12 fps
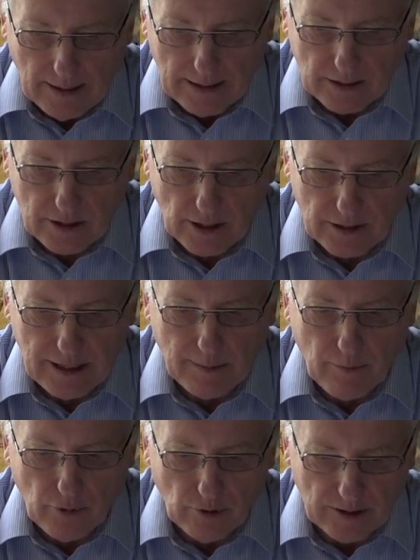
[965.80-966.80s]
His
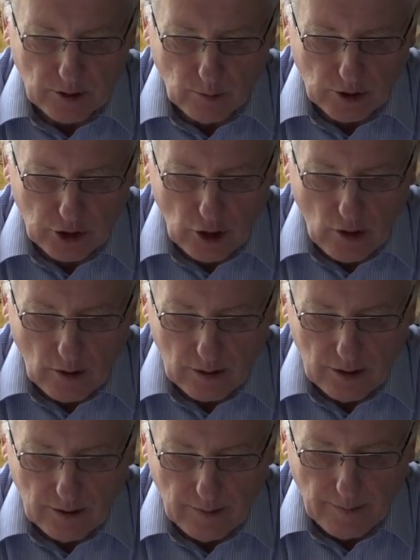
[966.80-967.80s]
contemporaries were
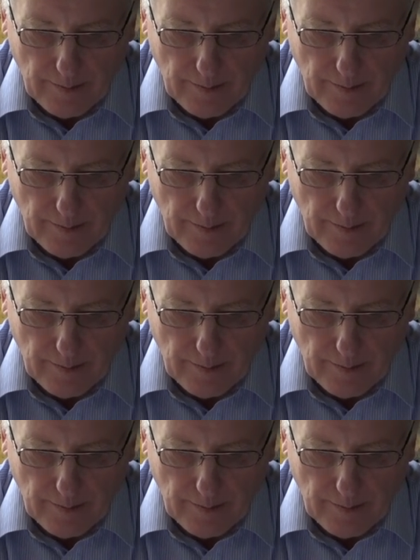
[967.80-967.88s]
shocked.